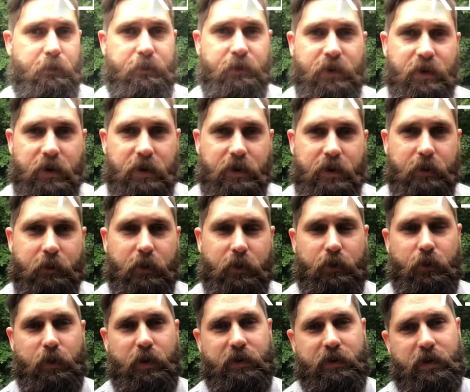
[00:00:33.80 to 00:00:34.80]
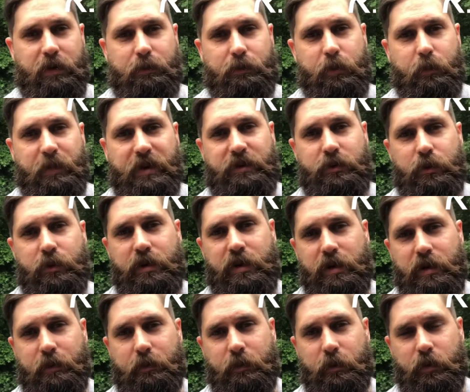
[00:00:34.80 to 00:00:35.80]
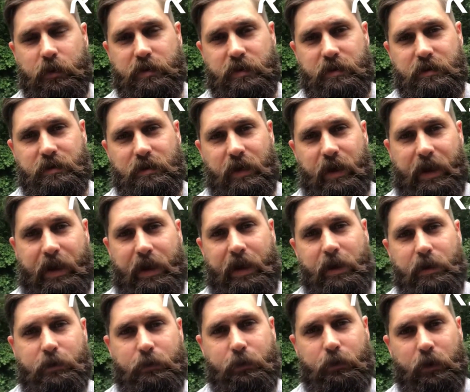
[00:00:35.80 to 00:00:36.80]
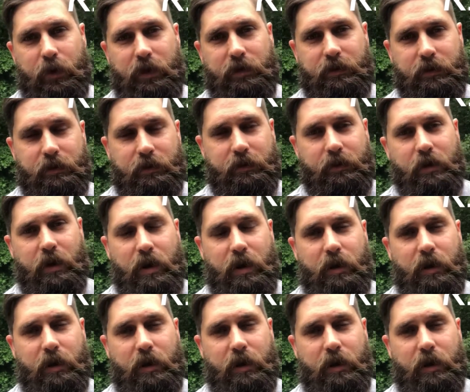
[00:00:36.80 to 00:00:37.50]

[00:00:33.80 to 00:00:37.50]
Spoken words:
v before I said vebituyim, which is and phrases.